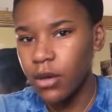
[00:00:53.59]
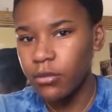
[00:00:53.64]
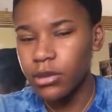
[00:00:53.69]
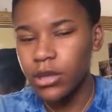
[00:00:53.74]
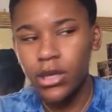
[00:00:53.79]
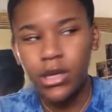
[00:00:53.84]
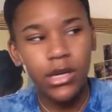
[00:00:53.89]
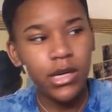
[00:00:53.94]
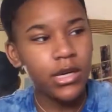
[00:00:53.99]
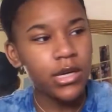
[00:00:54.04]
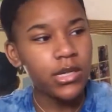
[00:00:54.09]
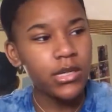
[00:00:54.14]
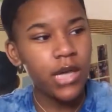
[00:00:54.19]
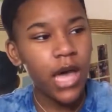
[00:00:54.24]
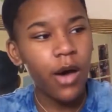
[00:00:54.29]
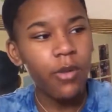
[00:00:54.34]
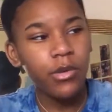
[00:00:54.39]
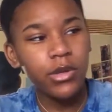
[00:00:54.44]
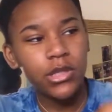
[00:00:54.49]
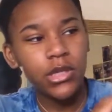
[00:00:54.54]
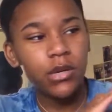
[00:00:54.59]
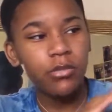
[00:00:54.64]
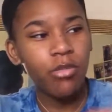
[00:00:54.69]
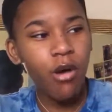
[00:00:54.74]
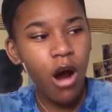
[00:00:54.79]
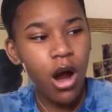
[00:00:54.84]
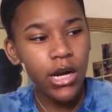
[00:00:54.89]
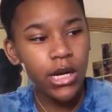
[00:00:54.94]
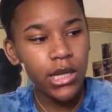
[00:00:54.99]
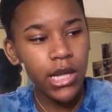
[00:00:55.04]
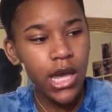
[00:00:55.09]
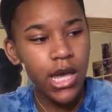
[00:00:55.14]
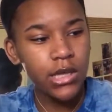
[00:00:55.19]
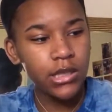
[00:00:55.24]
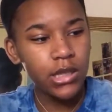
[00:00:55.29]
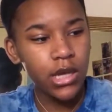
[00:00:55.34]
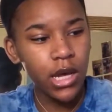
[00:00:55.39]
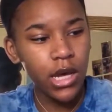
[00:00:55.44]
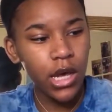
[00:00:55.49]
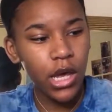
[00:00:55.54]
because I went to a party last
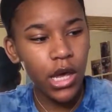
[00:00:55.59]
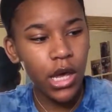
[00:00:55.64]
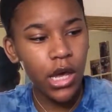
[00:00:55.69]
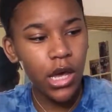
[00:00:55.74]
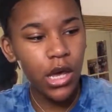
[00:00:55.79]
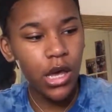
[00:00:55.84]
night.